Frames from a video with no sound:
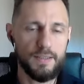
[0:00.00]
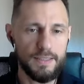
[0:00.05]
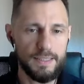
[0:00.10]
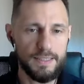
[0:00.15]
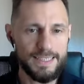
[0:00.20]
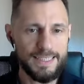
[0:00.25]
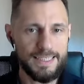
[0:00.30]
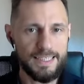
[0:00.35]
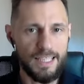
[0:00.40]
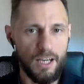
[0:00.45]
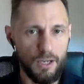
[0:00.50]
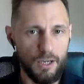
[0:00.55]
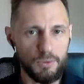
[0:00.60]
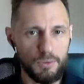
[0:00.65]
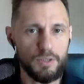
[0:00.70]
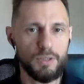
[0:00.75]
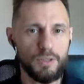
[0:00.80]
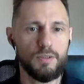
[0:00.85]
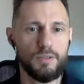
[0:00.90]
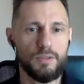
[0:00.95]

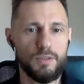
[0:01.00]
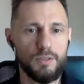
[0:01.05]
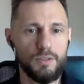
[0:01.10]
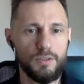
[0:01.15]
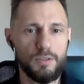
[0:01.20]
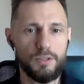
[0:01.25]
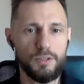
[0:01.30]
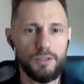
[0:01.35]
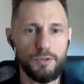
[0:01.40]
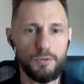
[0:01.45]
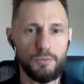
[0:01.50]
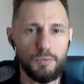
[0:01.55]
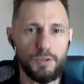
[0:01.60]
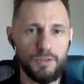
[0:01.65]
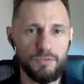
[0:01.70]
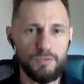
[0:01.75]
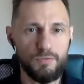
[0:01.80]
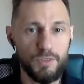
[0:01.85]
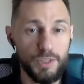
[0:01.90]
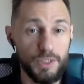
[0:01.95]
sound
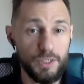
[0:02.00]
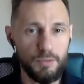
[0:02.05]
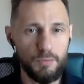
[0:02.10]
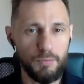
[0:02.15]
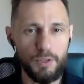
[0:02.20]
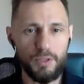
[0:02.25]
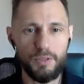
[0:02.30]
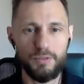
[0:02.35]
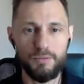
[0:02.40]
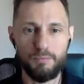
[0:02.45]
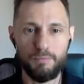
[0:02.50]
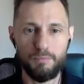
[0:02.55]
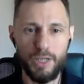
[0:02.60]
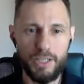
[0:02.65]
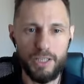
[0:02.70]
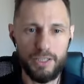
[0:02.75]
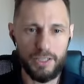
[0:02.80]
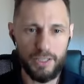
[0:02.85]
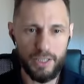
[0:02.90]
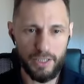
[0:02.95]
human readable
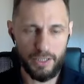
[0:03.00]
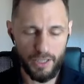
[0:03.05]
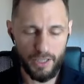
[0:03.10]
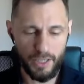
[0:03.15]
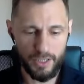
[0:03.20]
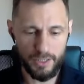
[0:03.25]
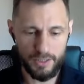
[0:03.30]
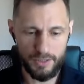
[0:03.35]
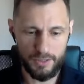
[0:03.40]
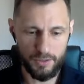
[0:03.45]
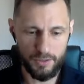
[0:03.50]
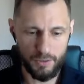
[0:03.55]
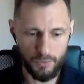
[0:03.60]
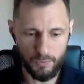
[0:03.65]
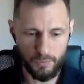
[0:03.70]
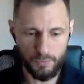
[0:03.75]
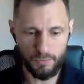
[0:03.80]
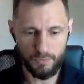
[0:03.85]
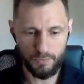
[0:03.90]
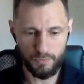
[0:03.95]
by the AI,
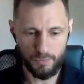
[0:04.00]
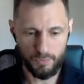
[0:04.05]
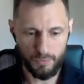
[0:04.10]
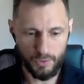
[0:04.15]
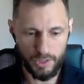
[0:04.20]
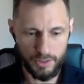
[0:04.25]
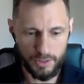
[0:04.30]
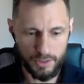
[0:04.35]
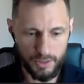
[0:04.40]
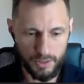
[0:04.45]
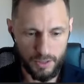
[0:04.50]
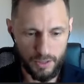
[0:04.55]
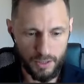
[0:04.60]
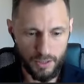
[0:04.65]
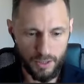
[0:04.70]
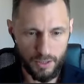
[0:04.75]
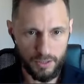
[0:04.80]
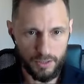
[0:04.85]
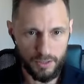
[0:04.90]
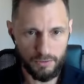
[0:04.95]
so let's
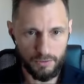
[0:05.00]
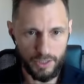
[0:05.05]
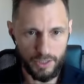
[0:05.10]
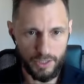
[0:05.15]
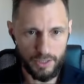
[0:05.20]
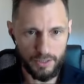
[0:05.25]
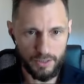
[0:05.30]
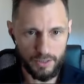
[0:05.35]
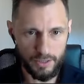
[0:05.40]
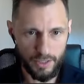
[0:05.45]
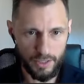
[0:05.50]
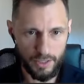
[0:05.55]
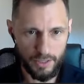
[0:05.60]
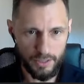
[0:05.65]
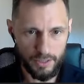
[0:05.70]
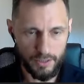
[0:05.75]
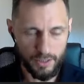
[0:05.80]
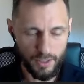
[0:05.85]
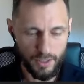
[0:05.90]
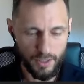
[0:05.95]
create
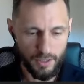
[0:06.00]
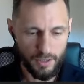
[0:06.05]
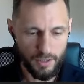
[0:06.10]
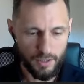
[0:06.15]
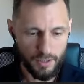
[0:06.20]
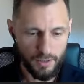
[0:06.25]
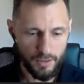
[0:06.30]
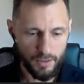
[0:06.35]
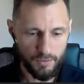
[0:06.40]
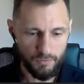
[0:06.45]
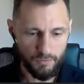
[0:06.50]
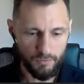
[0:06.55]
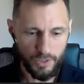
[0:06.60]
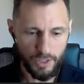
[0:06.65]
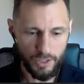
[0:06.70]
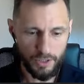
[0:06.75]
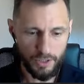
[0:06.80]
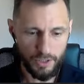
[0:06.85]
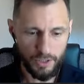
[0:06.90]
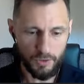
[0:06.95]
a
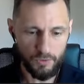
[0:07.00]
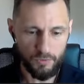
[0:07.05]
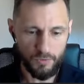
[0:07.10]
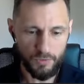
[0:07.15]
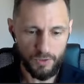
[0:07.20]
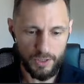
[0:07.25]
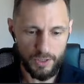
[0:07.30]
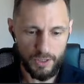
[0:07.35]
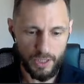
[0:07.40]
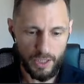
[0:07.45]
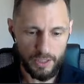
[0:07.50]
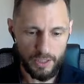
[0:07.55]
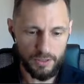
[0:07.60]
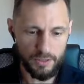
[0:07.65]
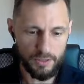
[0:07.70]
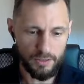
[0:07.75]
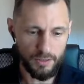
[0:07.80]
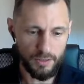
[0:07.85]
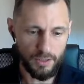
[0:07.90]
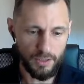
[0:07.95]
variable for that.
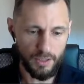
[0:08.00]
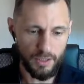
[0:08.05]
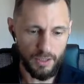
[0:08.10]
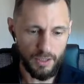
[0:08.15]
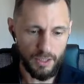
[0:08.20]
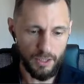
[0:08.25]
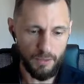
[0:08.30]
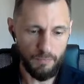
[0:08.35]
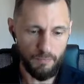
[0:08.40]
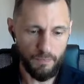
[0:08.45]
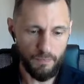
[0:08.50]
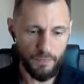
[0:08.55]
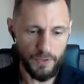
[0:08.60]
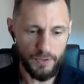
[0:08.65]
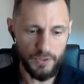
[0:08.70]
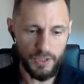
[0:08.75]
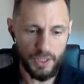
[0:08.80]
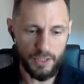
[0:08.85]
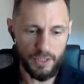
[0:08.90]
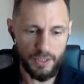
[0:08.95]
The
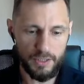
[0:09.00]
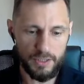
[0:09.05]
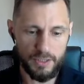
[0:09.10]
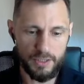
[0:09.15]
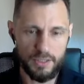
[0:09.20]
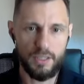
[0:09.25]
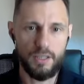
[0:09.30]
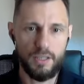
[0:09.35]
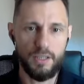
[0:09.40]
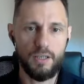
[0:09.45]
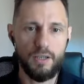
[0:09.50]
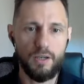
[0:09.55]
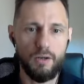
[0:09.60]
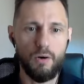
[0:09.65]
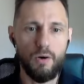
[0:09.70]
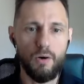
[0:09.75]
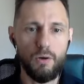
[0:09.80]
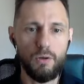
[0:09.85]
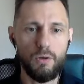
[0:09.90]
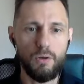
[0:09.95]
thing is,
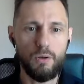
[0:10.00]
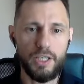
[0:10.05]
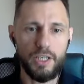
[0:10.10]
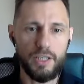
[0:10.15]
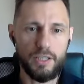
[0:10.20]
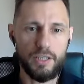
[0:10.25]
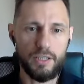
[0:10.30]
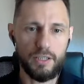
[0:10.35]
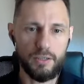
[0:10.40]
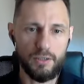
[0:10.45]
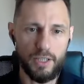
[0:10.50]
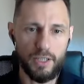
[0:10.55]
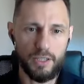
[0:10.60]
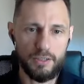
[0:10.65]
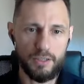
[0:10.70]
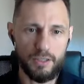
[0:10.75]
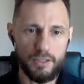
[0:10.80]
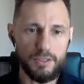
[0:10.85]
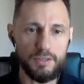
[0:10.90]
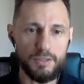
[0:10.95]
all data
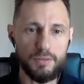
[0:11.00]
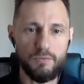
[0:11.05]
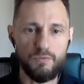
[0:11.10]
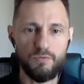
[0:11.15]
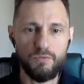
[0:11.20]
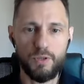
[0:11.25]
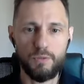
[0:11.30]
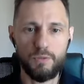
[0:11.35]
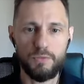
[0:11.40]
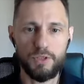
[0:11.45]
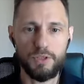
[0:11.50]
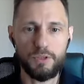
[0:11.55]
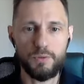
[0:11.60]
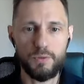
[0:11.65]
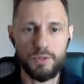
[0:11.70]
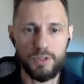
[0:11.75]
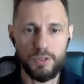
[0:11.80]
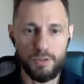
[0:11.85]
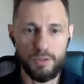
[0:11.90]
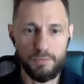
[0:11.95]
collected from the
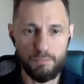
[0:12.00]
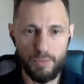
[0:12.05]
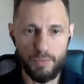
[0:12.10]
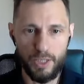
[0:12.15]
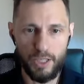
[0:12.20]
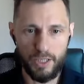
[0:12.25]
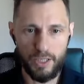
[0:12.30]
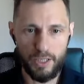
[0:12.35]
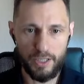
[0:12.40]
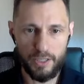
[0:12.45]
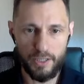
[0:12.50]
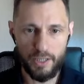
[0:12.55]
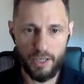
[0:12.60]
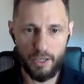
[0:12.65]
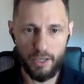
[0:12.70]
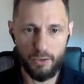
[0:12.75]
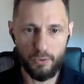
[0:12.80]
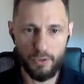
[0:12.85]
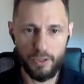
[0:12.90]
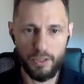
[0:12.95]
user by
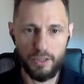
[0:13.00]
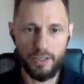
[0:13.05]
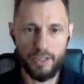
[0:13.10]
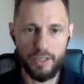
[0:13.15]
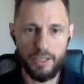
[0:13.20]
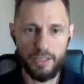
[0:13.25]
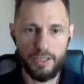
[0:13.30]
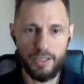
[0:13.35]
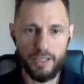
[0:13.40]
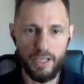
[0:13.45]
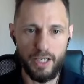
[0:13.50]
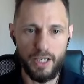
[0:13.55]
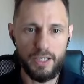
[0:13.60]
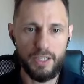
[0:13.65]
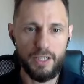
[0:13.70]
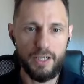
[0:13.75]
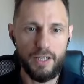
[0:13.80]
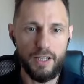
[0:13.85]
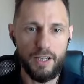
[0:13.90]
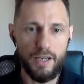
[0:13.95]
our
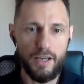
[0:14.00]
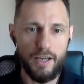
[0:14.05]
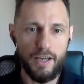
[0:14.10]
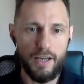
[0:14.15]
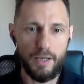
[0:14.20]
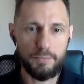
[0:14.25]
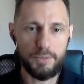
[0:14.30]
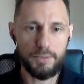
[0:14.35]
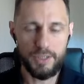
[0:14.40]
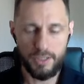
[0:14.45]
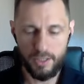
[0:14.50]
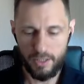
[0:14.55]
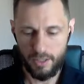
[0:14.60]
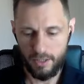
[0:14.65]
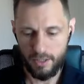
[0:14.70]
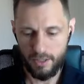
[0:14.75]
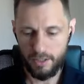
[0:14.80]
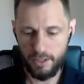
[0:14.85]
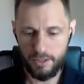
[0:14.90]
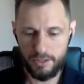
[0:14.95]
AI apps
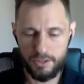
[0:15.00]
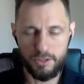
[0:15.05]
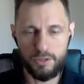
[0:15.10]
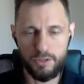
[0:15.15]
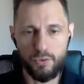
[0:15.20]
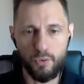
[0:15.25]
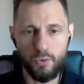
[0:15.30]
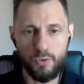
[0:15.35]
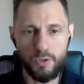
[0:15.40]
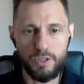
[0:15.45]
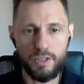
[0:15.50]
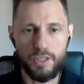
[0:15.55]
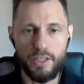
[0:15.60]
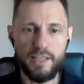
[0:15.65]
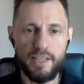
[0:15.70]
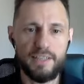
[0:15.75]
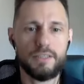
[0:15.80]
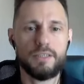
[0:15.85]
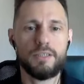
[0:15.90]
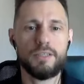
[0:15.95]
is stored
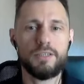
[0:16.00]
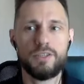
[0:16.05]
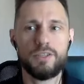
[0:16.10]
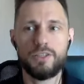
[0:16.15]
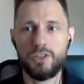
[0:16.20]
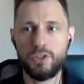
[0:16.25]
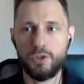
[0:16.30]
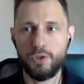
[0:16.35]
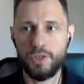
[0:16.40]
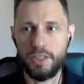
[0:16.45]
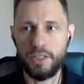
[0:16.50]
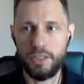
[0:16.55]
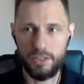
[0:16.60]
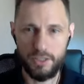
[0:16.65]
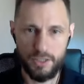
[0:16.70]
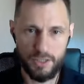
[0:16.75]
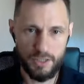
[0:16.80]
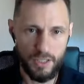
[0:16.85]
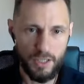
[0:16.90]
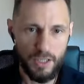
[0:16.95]
as
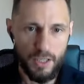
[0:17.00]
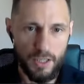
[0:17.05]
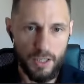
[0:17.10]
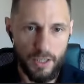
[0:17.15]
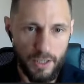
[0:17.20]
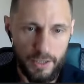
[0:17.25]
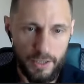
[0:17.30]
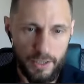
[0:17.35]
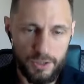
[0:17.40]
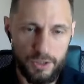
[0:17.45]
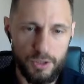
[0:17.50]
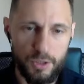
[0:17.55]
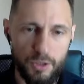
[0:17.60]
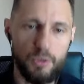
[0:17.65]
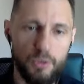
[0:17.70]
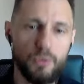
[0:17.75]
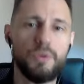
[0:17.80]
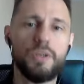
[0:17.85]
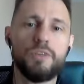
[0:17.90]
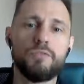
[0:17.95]
strings. And
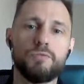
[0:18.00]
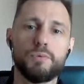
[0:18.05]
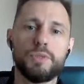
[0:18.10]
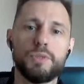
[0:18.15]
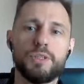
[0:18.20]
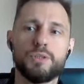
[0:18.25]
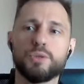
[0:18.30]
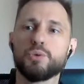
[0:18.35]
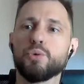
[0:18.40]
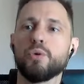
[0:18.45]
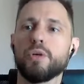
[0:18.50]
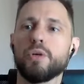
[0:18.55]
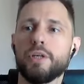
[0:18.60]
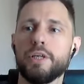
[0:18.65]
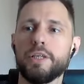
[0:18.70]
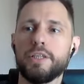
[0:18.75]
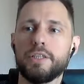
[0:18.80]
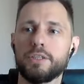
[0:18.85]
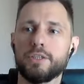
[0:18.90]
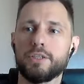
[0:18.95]
so if we store
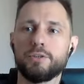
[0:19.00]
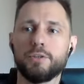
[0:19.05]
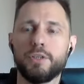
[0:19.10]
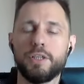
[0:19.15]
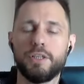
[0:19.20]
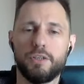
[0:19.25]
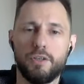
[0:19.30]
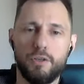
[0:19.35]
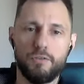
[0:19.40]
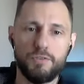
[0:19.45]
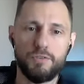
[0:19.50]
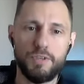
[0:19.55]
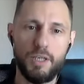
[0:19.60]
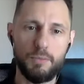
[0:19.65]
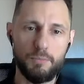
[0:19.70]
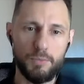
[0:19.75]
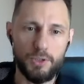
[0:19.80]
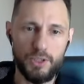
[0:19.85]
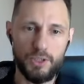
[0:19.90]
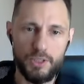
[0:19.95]
a string of
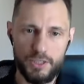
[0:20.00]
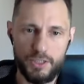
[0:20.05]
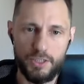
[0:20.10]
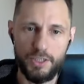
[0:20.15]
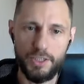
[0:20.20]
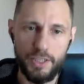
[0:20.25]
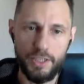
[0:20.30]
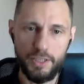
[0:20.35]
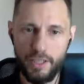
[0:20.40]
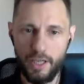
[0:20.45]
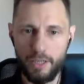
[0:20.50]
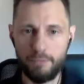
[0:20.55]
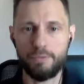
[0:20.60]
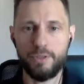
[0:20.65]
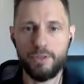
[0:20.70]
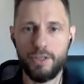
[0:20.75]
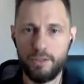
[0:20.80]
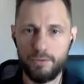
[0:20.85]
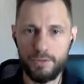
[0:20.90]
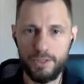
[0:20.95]
numbers, the AI
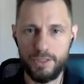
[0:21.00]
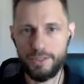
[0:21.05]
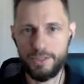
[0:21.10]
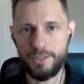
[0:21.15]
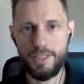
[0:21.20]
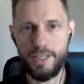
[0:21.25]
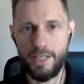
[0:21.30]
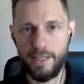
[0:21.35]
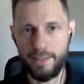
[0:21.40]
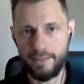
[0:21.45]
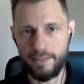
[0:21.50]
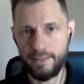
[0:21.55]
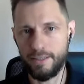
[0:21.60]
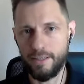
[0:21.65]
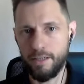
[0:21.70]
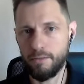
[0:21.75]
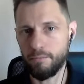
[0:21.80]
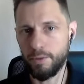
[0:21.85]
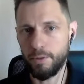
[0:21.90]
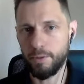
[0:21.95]
pronounces that
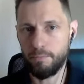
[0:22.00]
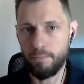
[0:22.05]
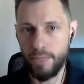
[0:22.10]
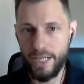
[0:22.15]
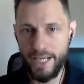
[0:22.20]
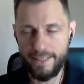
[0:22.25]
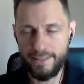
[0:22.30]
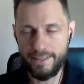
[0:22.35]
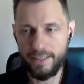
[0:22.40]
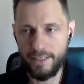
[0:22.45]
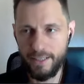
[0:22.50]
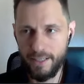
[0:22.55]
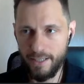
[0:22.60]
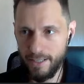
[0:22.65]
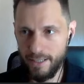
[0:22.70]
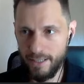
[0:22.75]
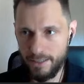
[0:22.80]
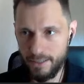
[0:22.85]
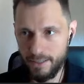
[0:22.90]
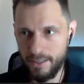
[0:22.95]
number back
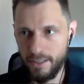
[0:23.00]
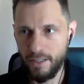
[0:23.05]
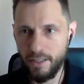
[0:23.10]
as,